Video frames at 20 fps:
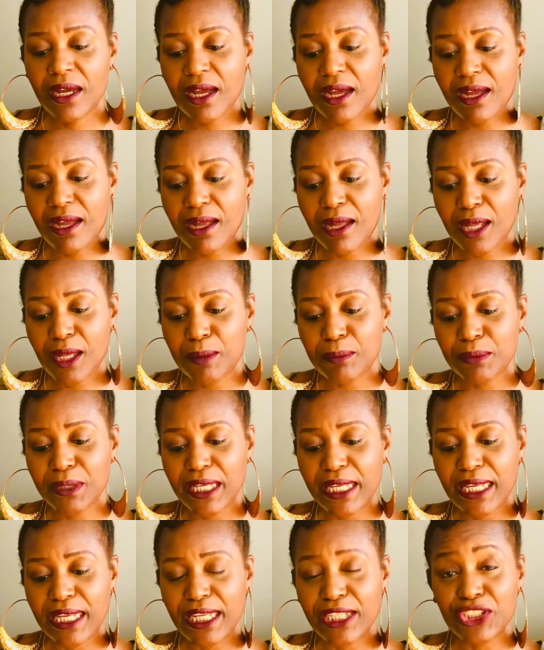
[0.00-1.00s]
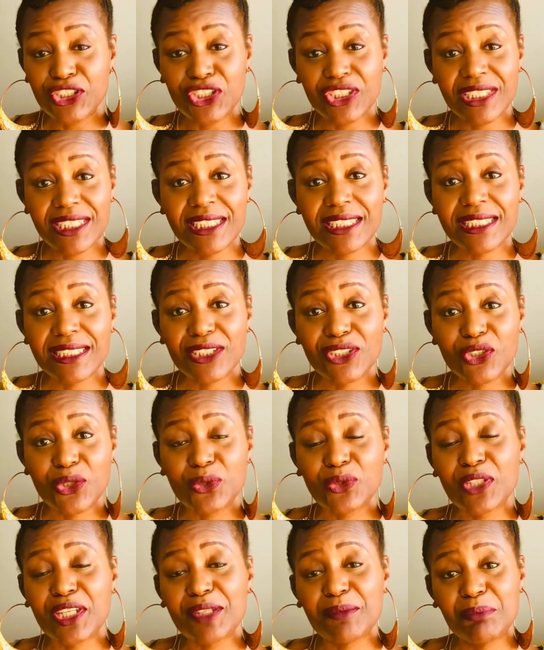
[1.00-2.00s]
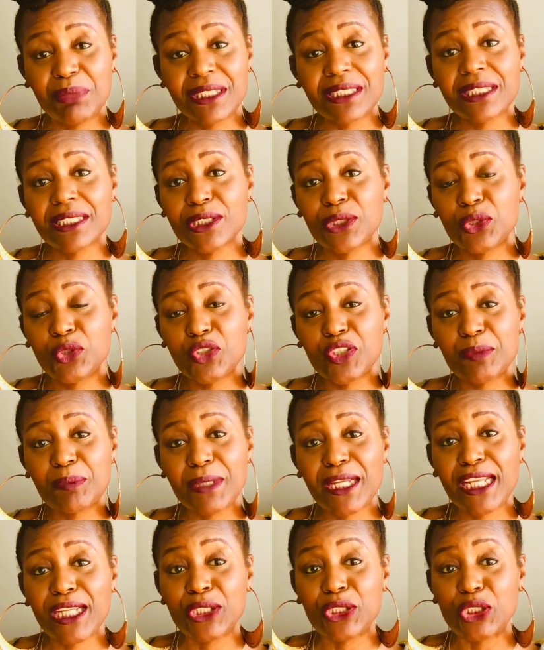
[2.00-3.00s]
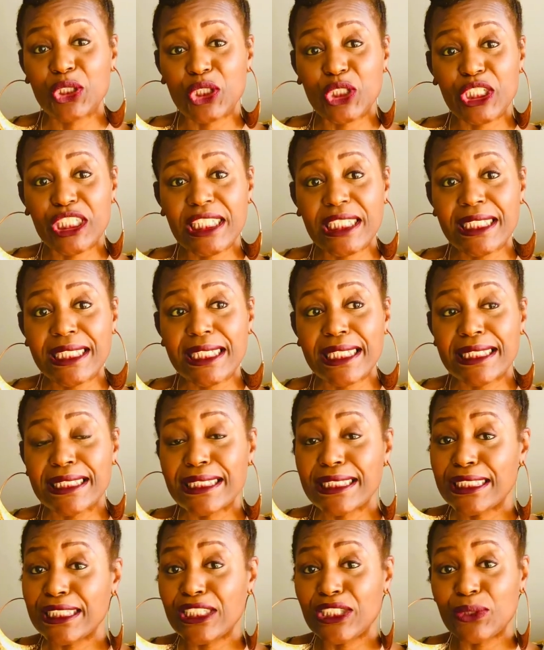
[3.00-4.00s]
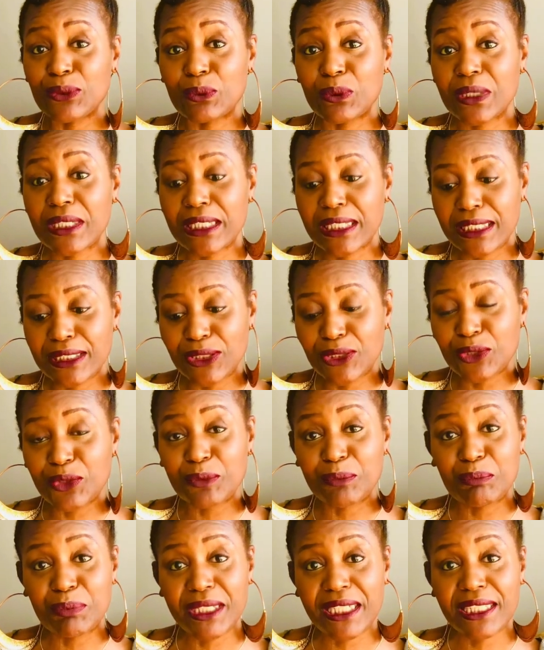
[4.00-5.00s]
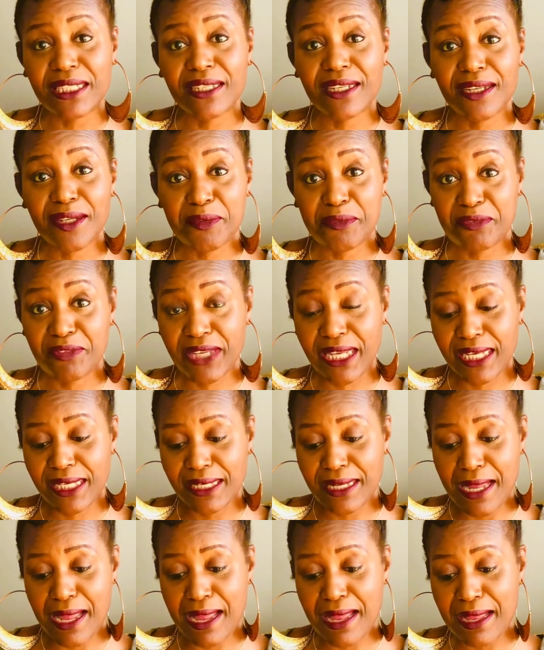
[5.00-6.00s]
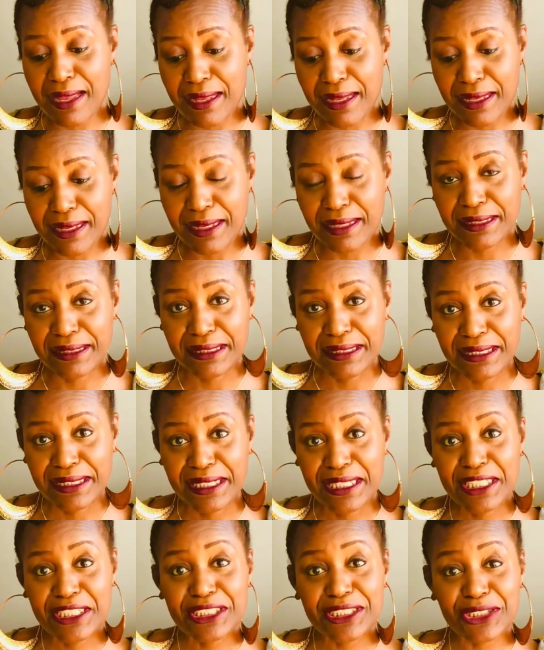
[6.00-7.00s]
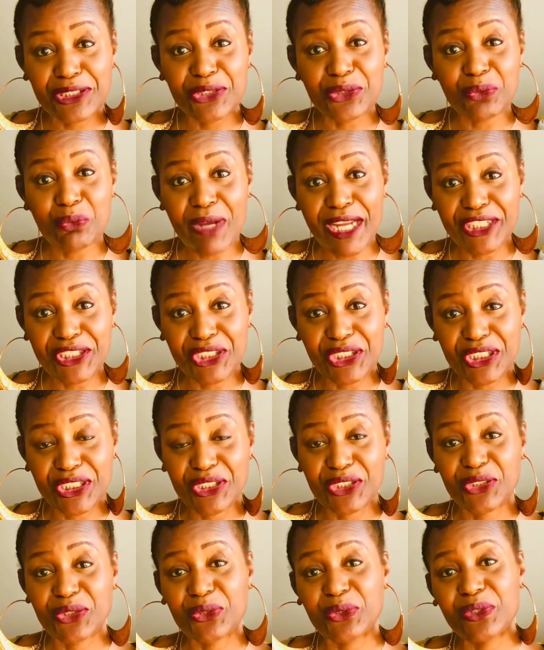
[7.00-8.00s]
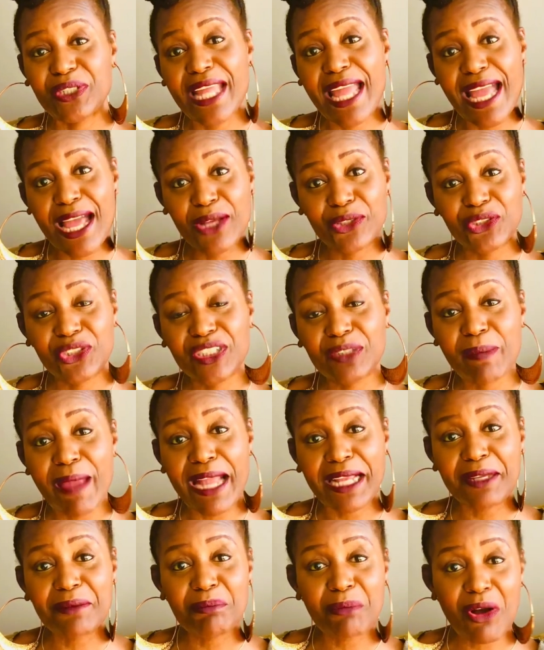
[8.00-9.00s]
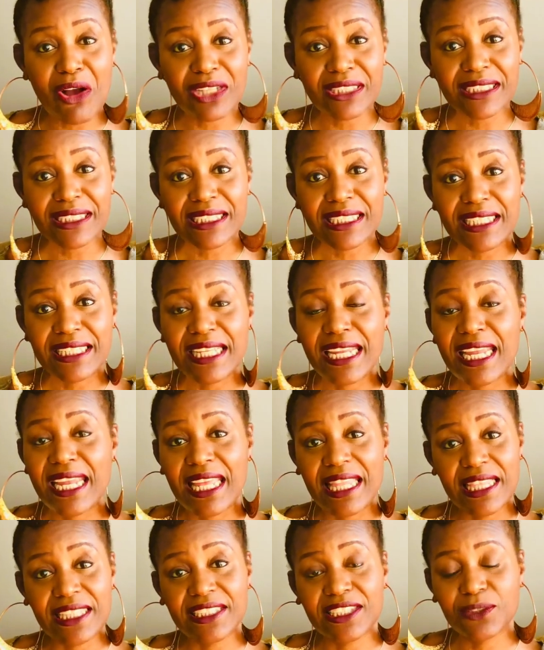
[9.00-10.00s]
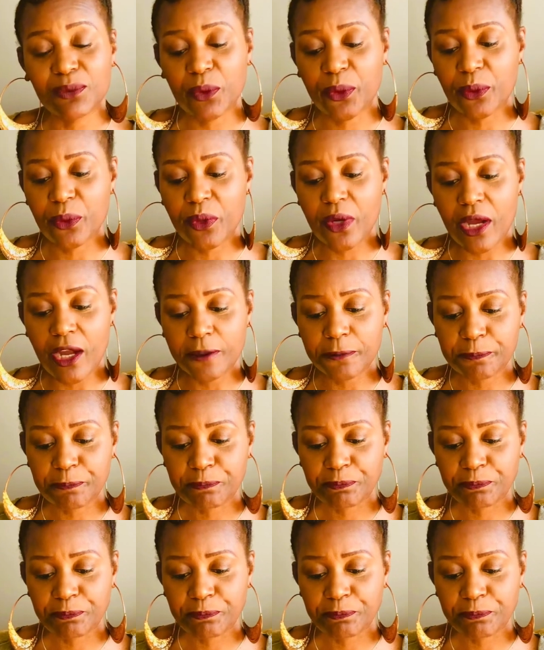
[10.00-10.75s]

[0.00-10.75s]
And she goes on a business trip, and she gets into a little bit of a situation. So now she's back in Boston, and this is where we're at.